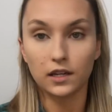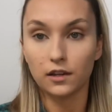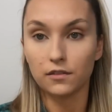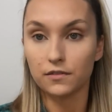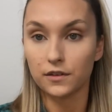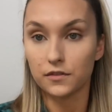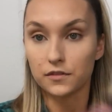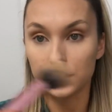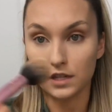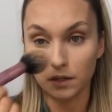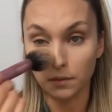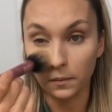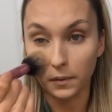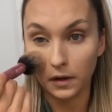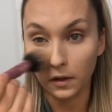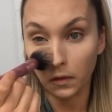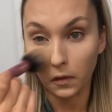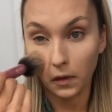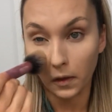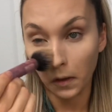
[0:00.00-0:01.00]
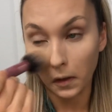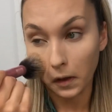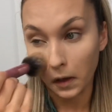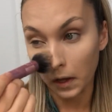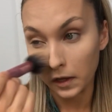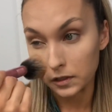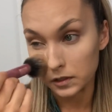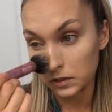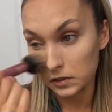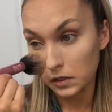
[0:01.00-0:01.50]
to 15 minute look, I
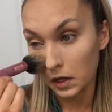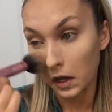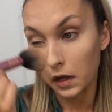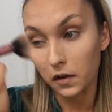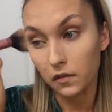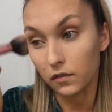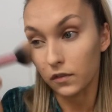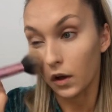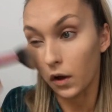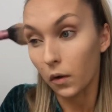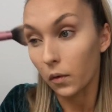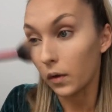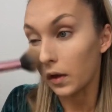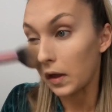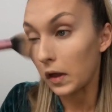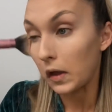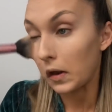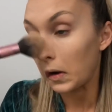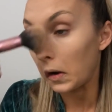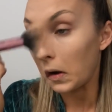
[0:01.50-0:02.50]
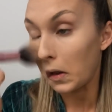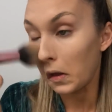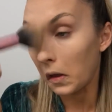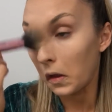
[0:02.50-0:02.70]
just kind of go in